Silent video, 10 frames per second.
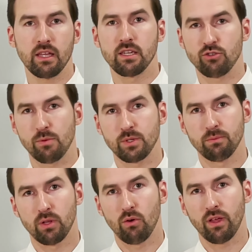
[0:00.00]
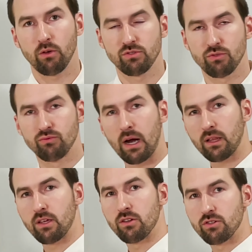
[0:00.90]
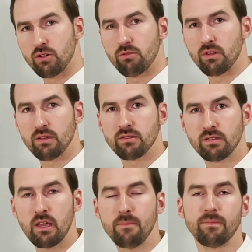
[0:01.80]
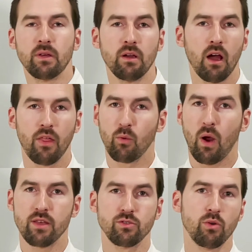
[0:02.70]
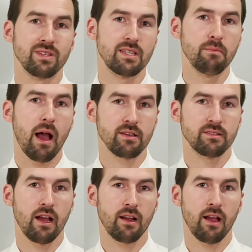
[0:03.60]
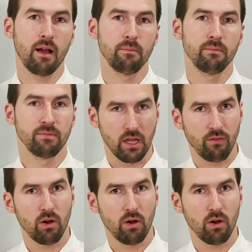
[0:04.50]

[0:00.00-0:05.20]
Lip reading: description below that goes directly to this seat. Otherwise, go to zbox.com. Thank you very